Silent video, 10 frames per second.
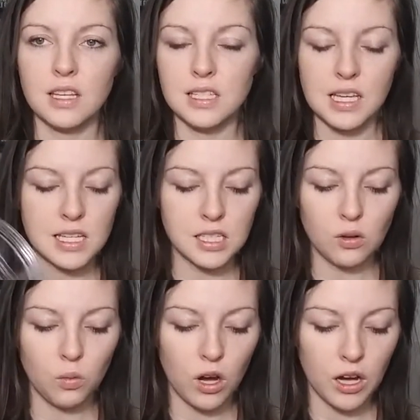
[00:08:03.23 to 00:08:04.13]
It's easy
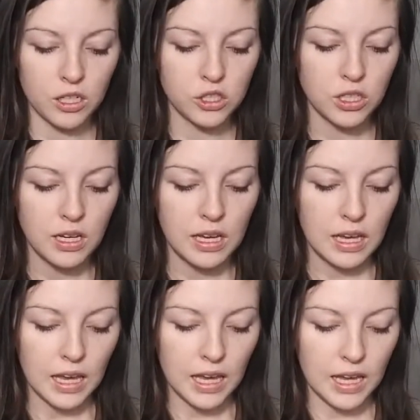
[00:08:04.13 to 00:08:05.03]
to wash,
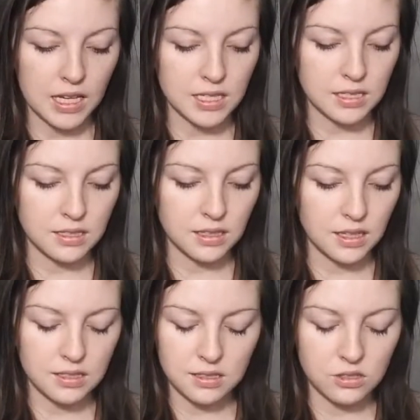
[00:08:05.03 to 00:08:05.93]
and
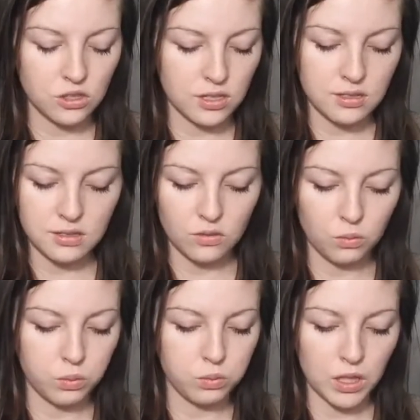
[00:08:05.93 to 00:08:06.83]
it's just
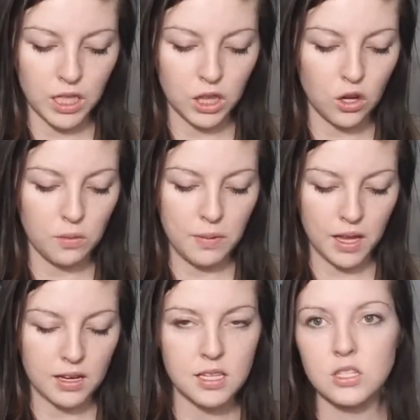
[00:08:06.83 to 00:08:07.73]
really low
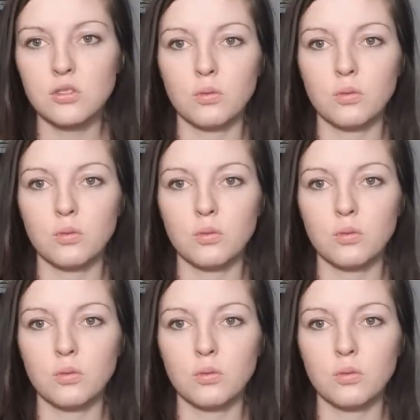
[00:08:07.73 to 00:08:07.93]
maintenance,